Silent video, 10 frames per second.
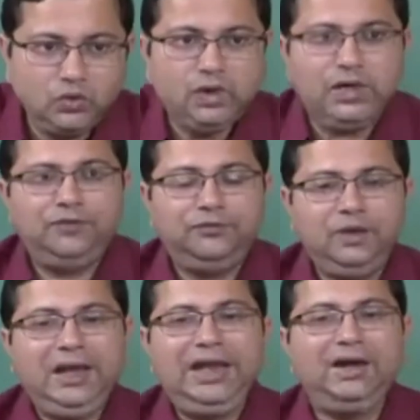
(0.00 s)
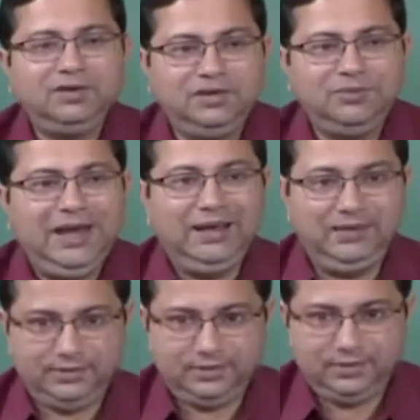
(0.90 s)
I do a full energy
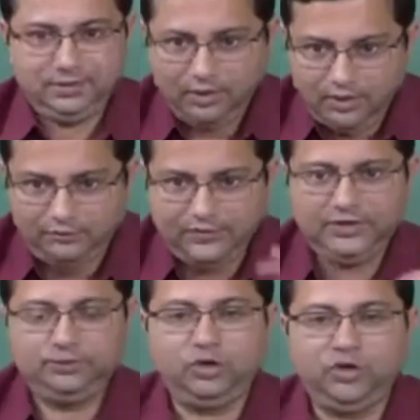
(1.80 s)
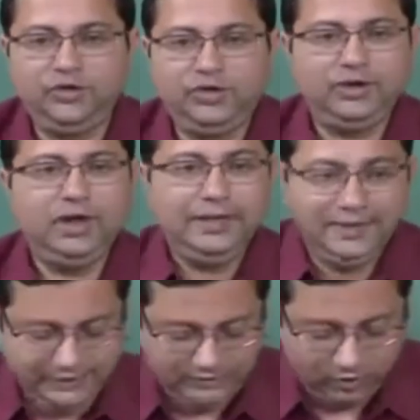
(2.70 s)
balance of this process
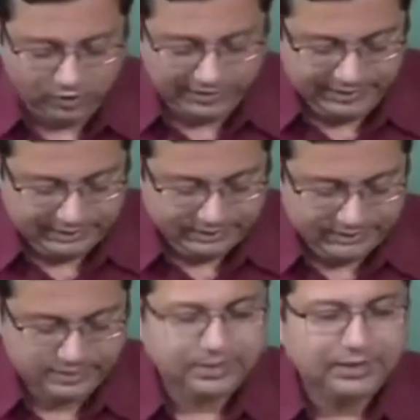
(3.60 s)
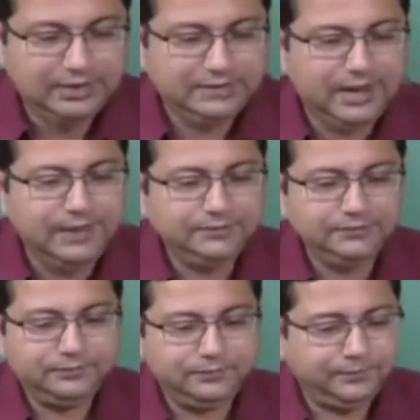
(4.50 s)
that is occurring, then